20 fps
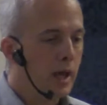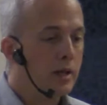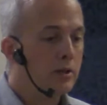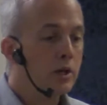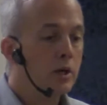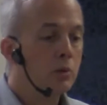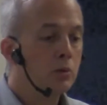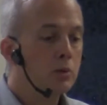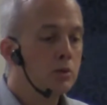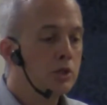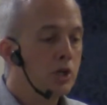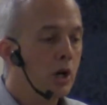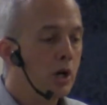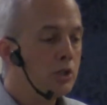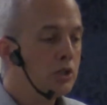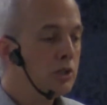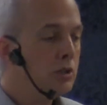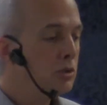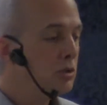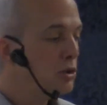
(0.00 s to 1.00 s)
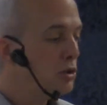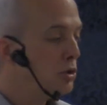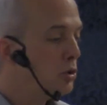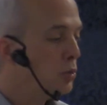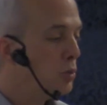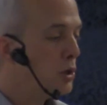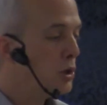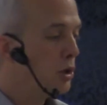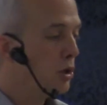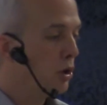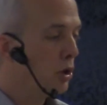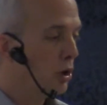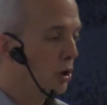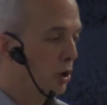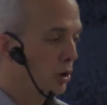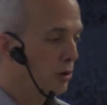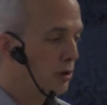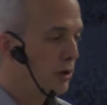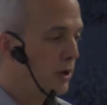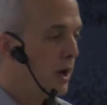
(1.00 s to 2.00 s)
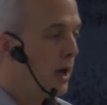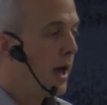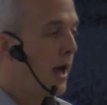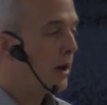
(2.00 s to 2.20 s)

and they were in touch and in tune with the earth